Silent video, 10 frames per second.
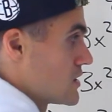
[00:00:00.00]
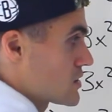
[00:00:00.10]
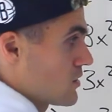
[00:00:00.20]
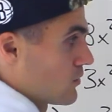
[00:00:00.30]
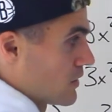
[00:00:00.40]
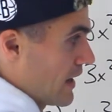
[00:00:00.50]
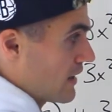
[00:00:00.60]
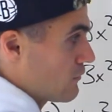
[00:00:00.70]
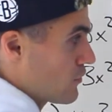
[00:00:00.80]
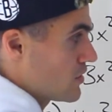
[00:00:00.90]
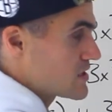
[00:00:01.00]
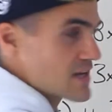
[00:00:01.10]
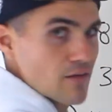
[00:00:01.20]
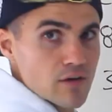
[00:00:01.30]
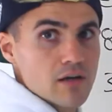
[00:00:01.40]
So negative
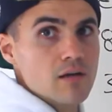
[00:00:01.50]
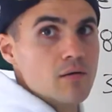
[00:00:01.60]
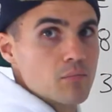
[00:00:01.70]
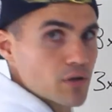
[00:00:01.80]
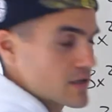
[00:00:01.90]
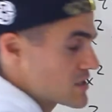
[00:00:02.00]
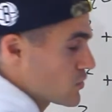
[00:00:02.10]
37 plus